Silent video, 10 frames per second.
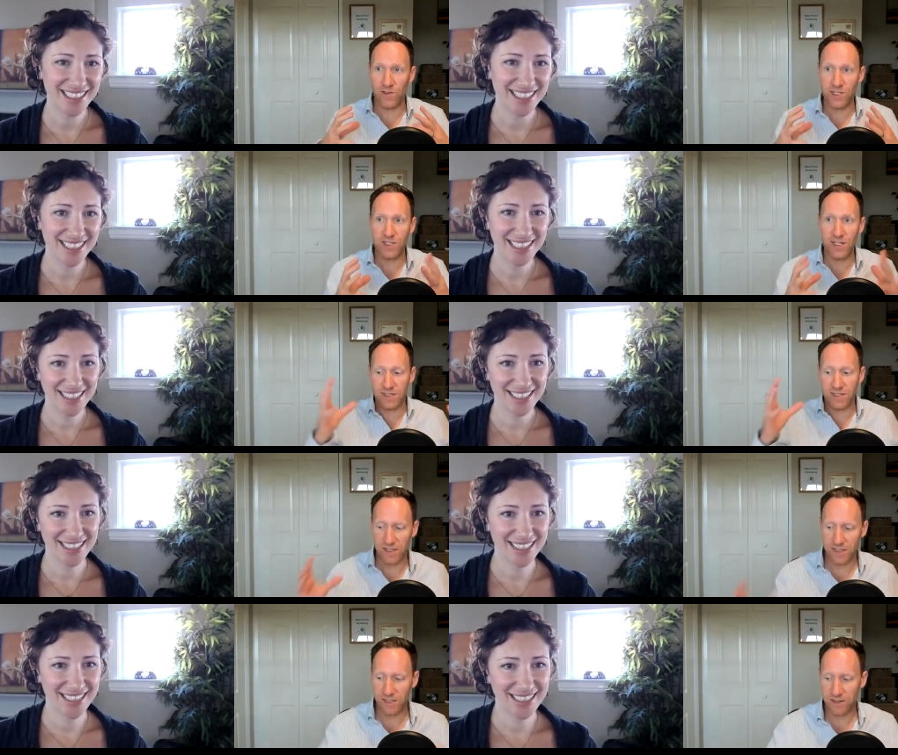
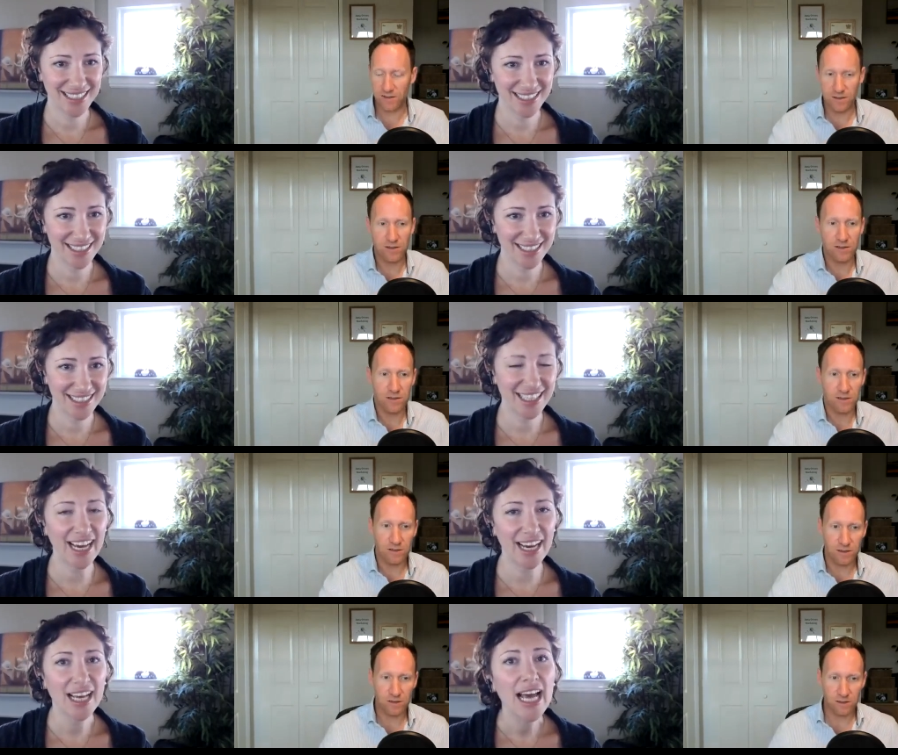Speaker 1: facilitate it.
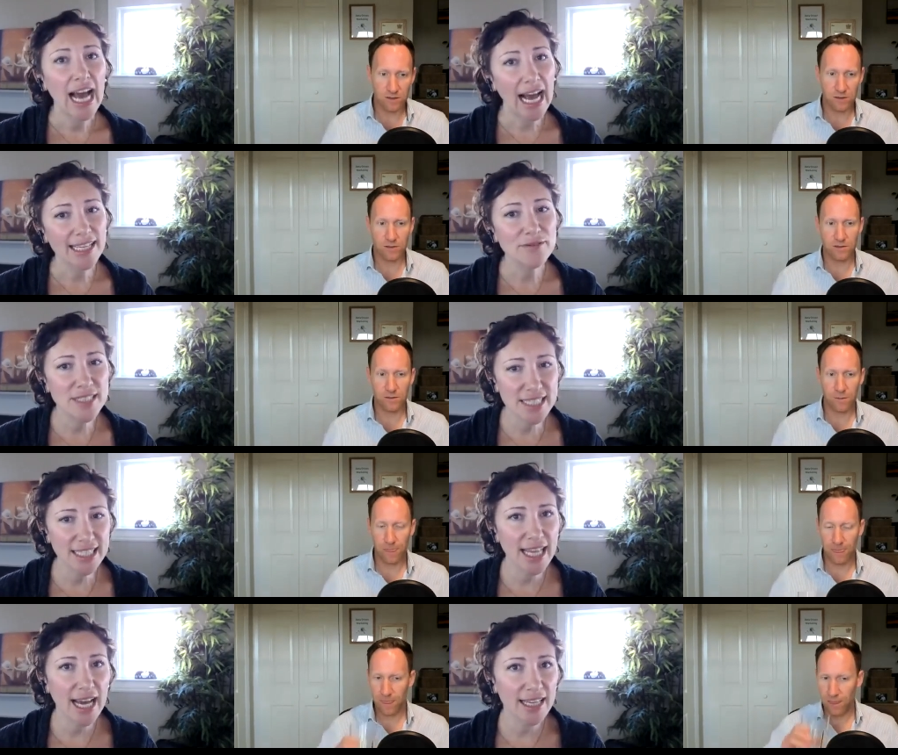
Speaker 2: Yeah, I have
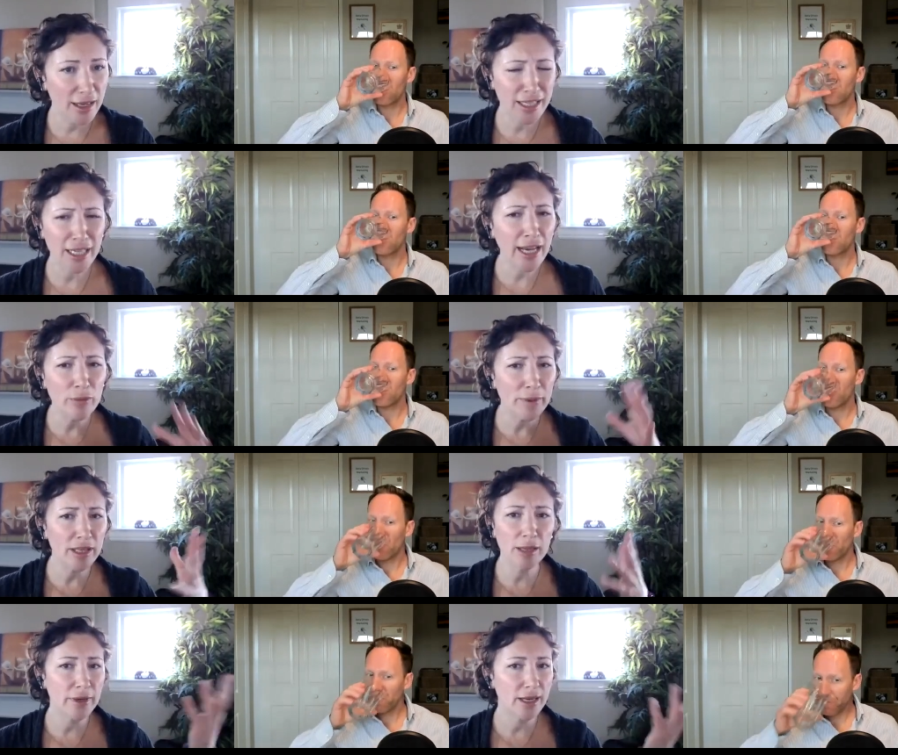seen that. Like
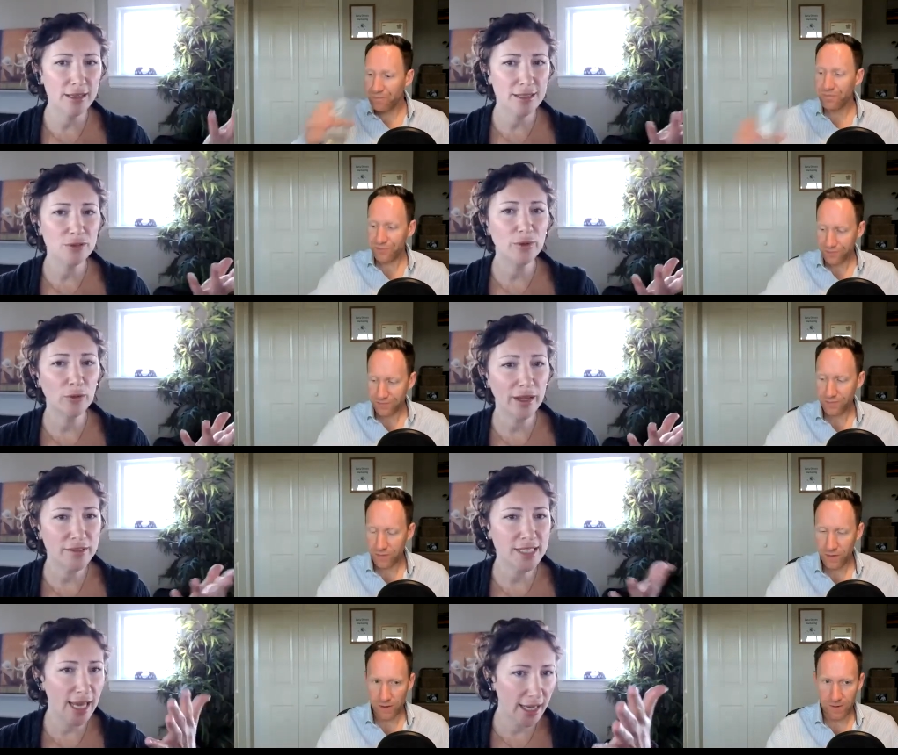accountability buddies is one way of
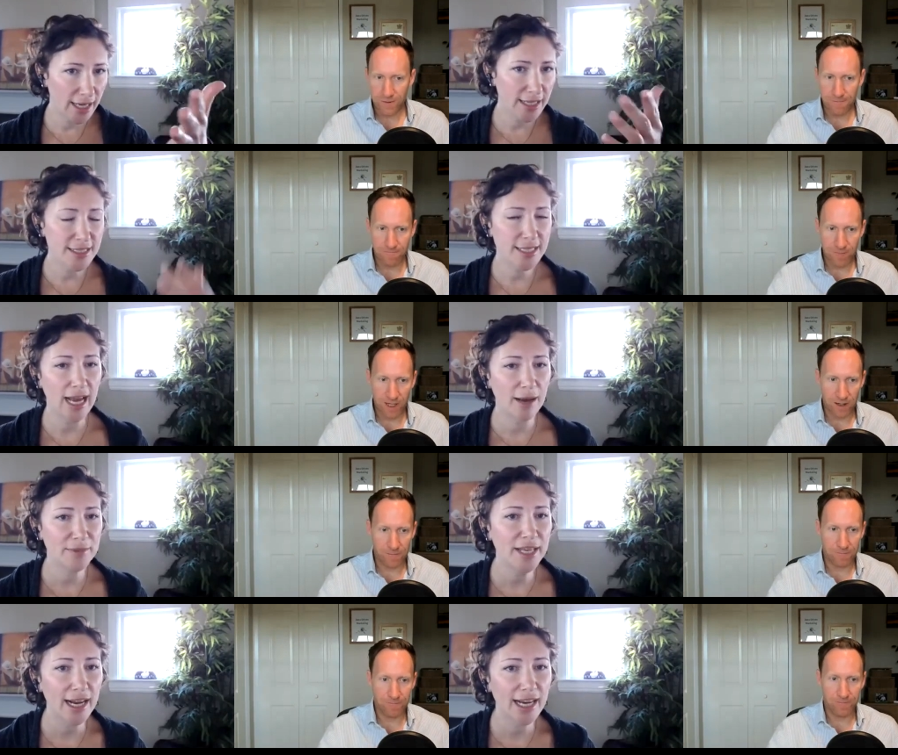saying it. Um, yeah.
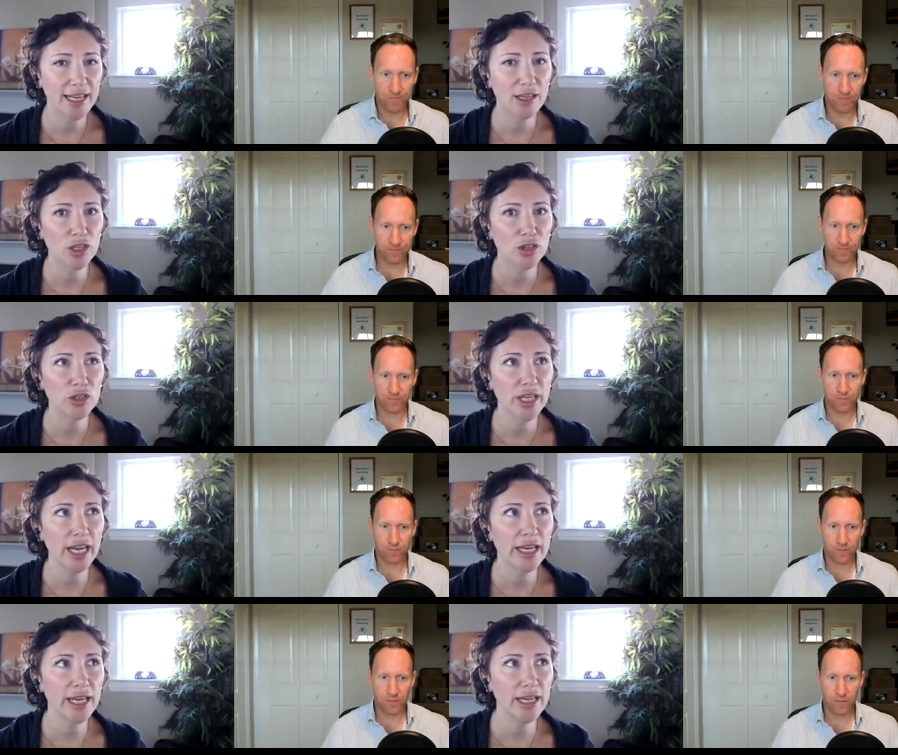yeah, kind of
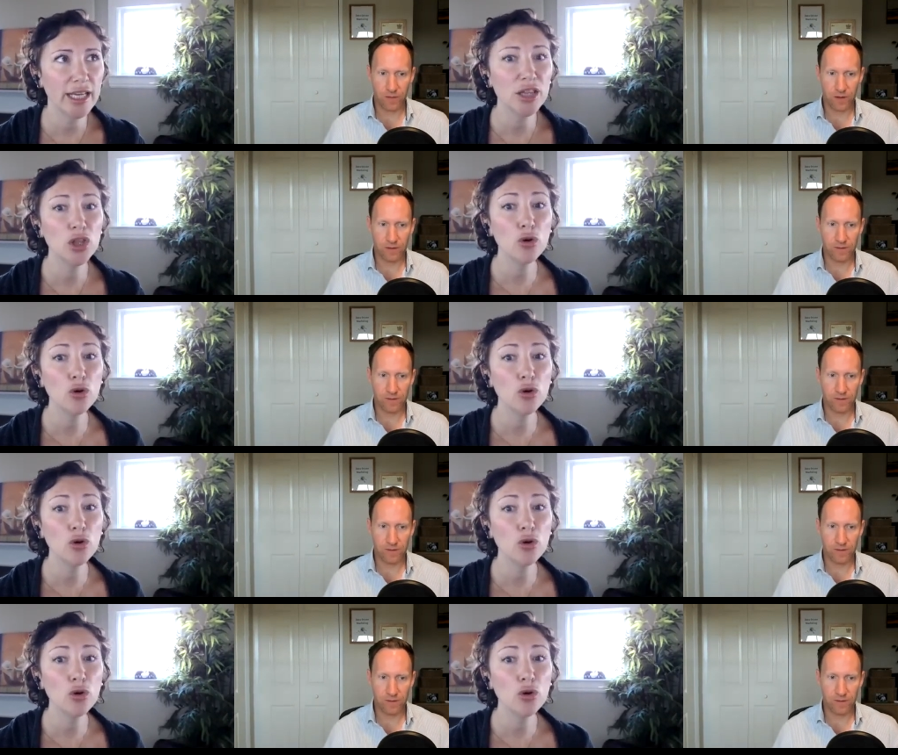creating in